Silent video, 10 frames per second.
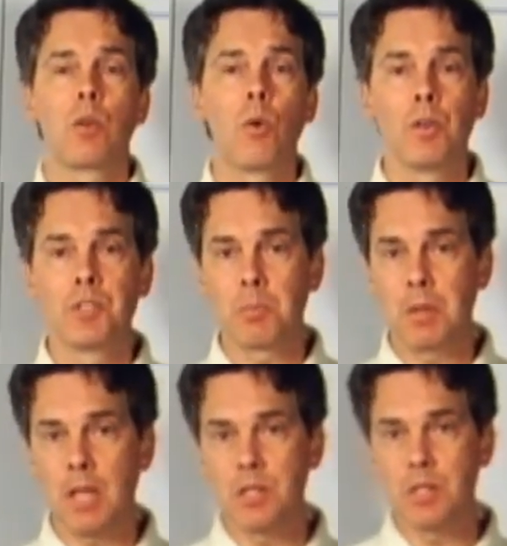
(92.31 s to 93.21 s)
or in some
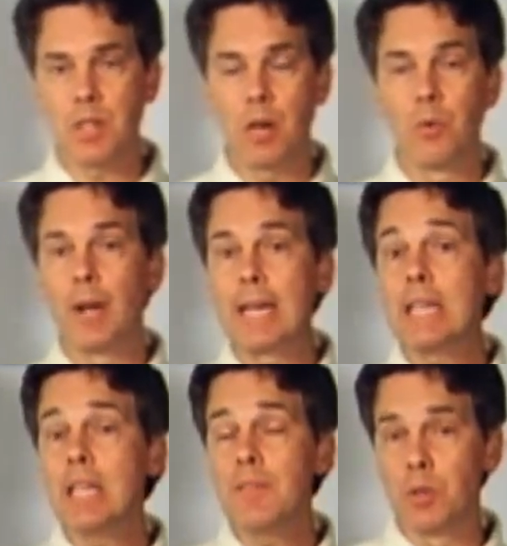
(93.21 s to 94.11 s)
cases outright
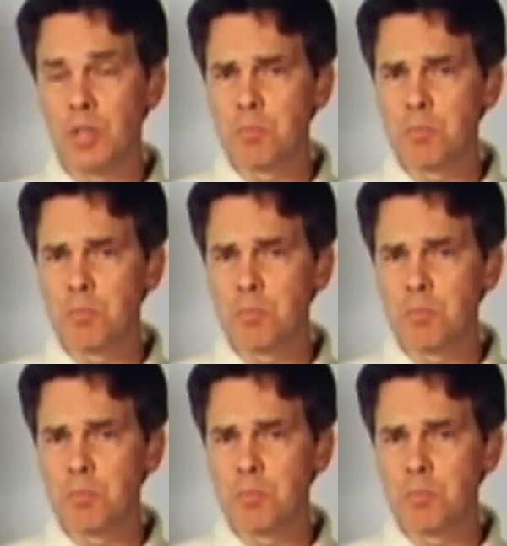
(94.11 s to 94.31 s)
evil,